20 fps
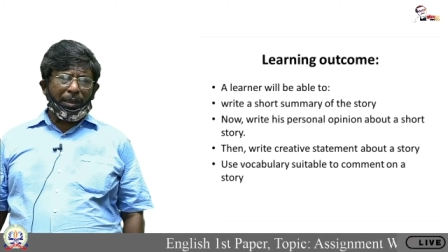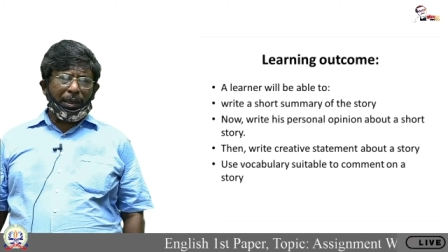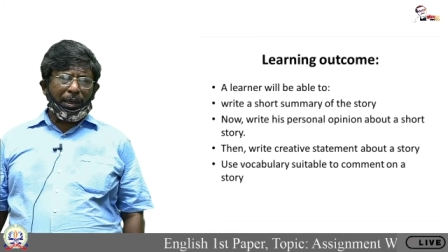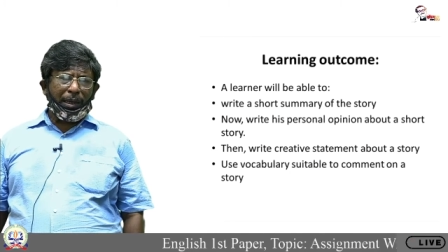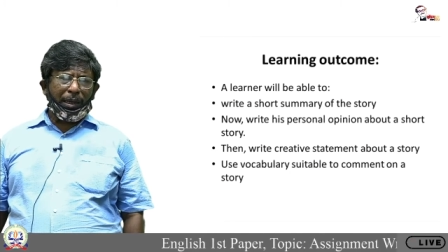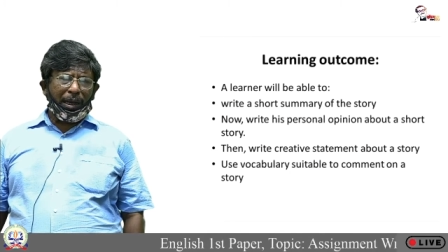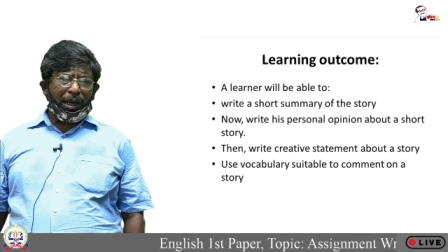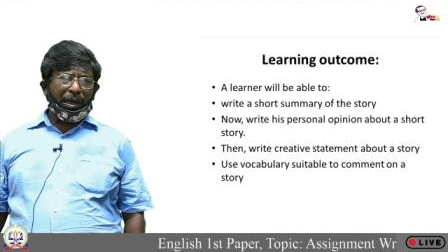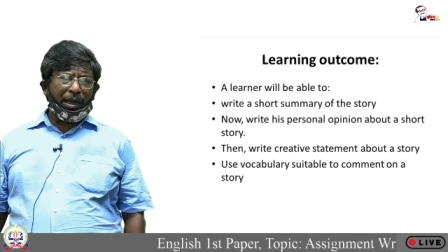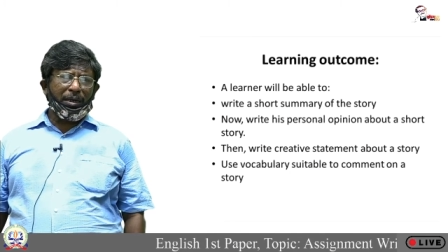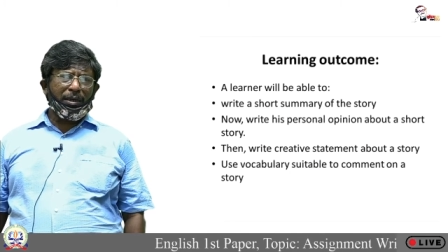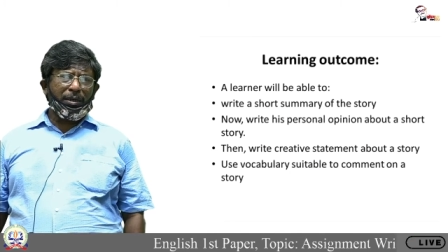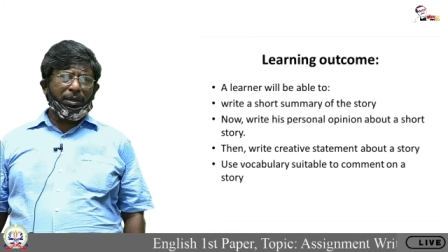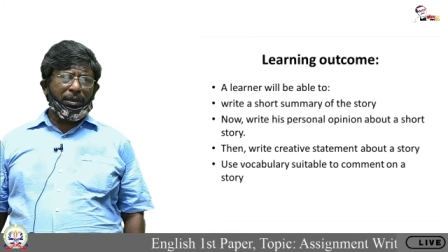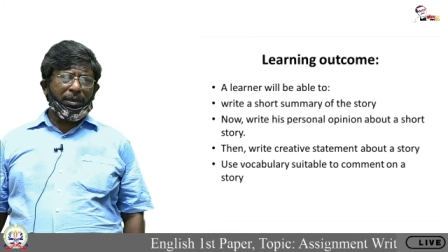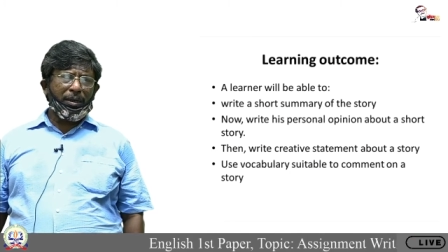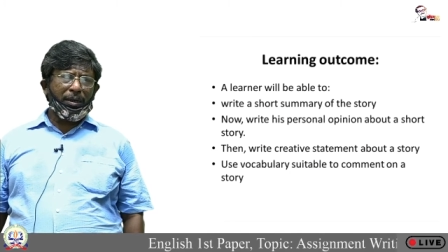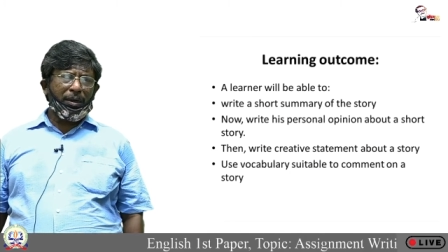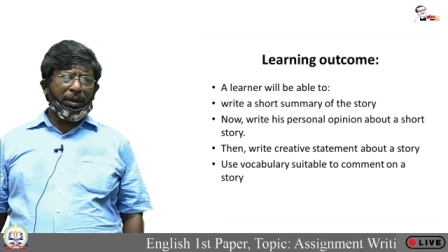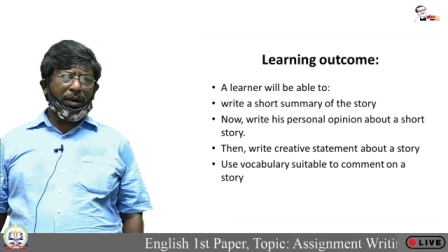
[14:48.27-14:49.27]
And
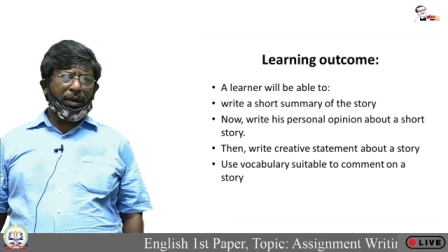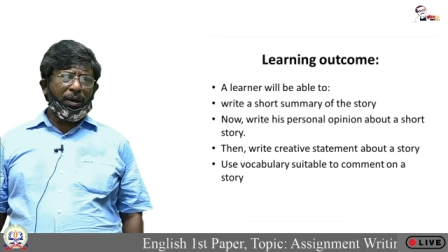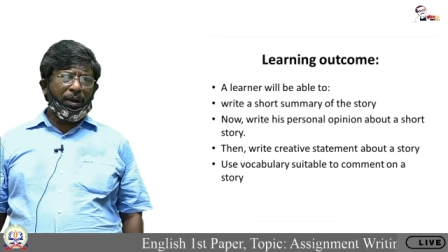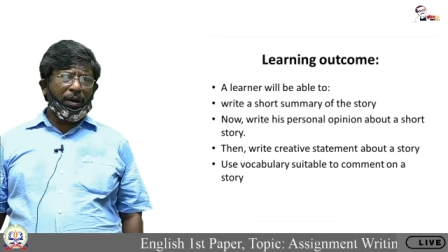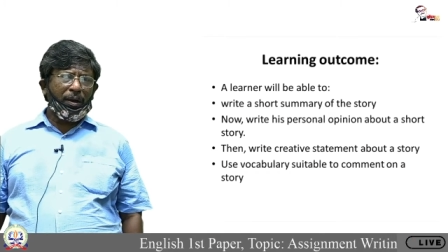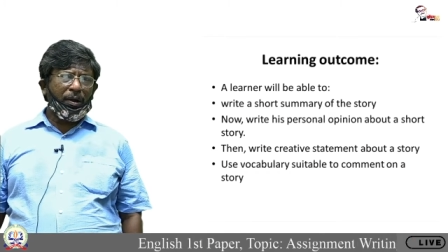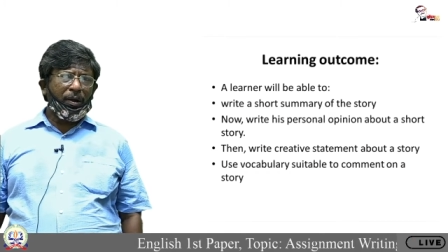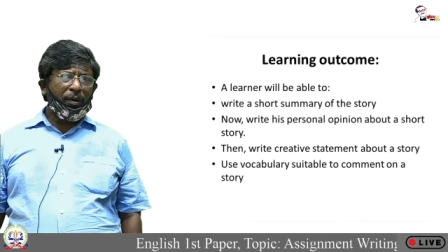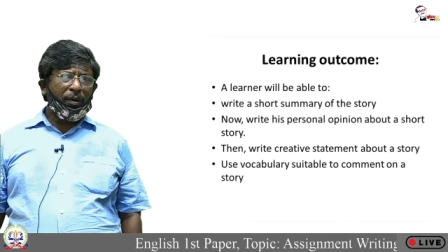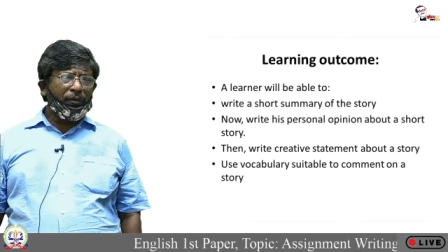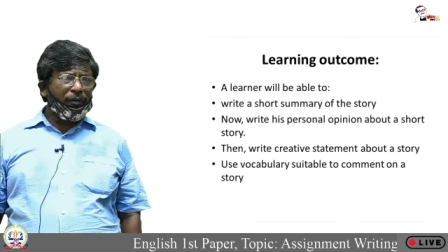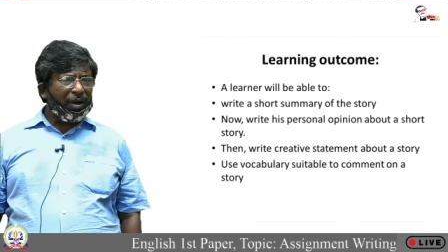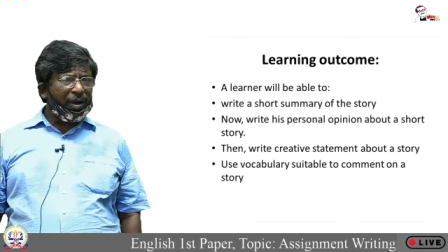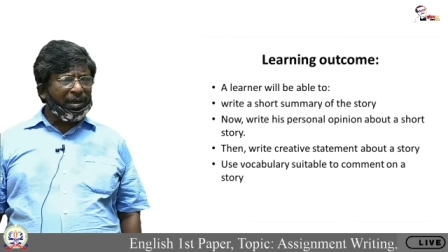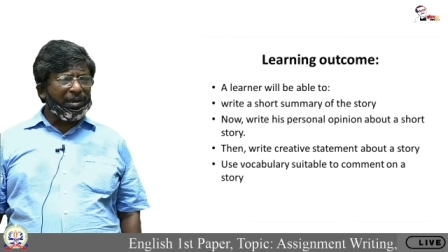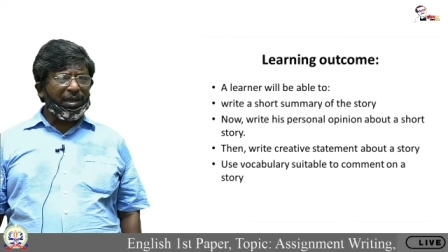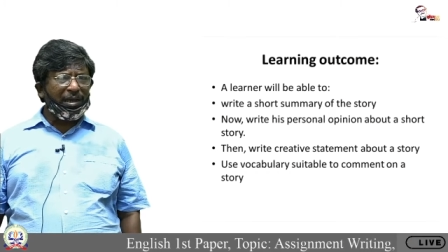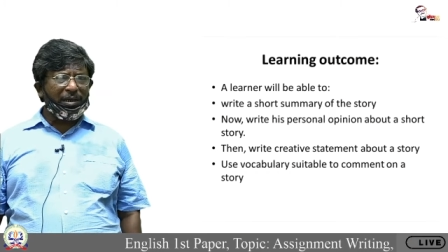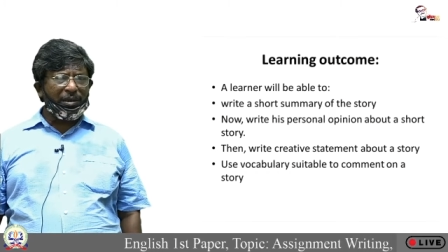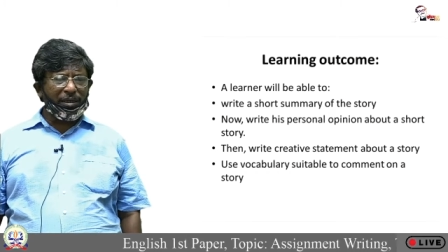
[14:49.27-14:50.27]

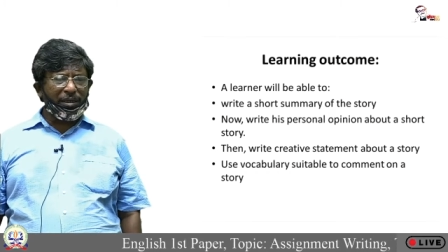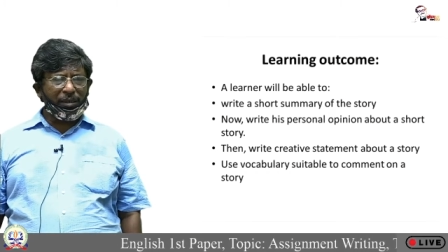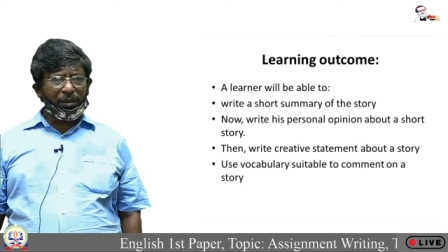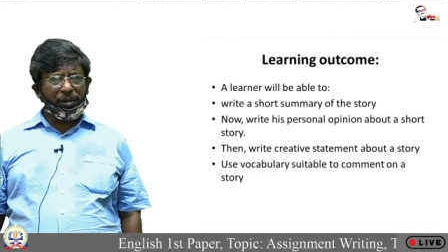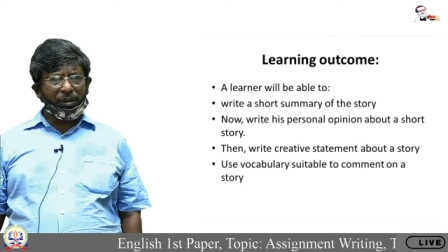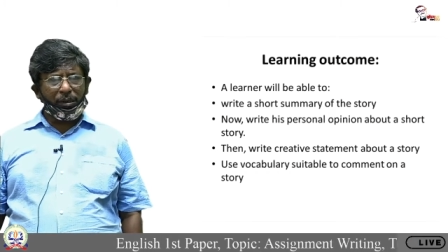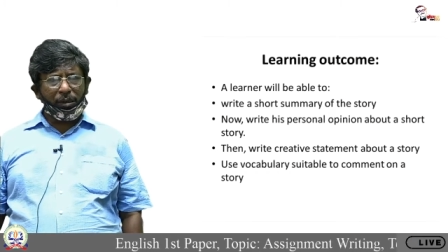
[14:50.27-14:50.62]
finally,